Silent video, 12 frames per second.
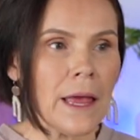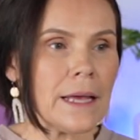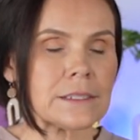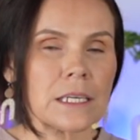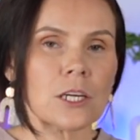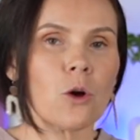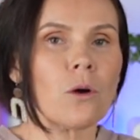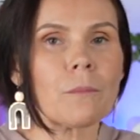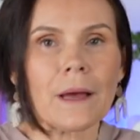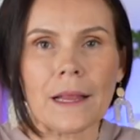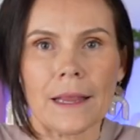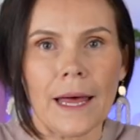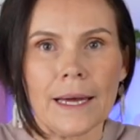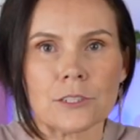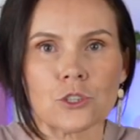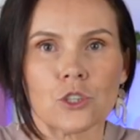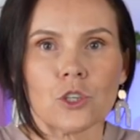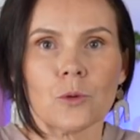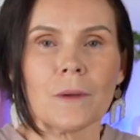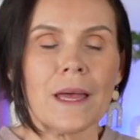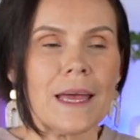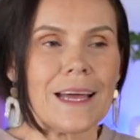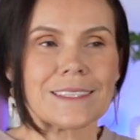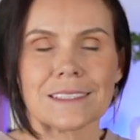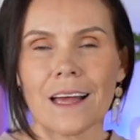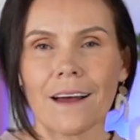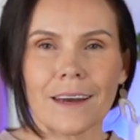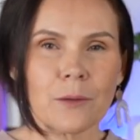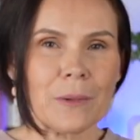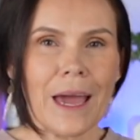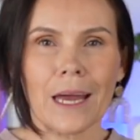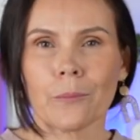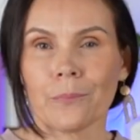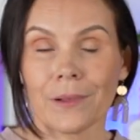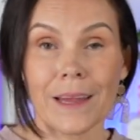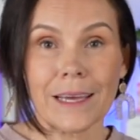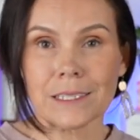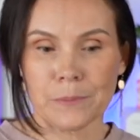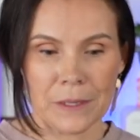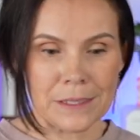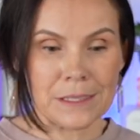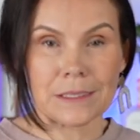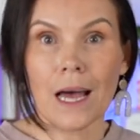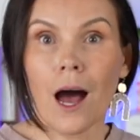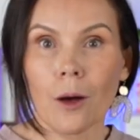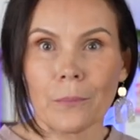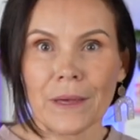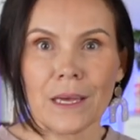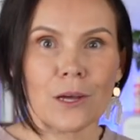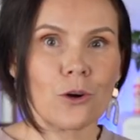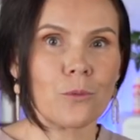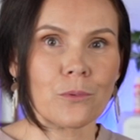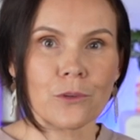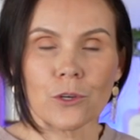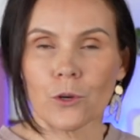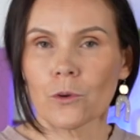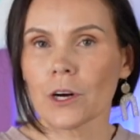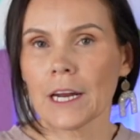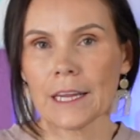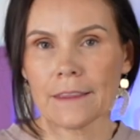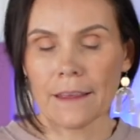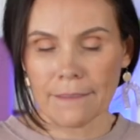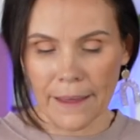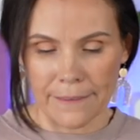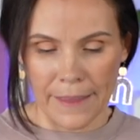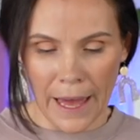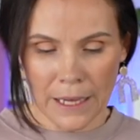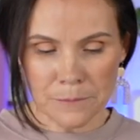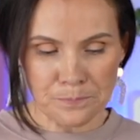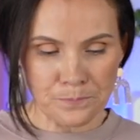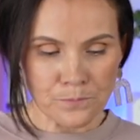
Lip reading: it's gonna go in my classroom, it's not gonna be out of place because it's hot pink or blue or anything like that.